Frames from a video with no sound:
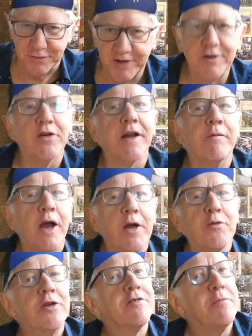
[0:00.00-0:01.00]
We've gone
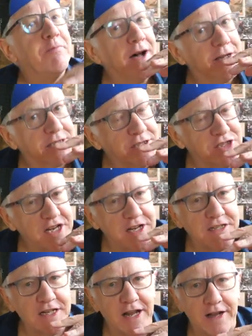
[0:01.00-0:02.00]
past the
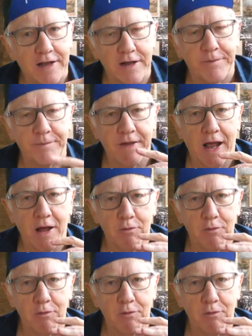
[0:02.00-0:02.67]
genitalia now.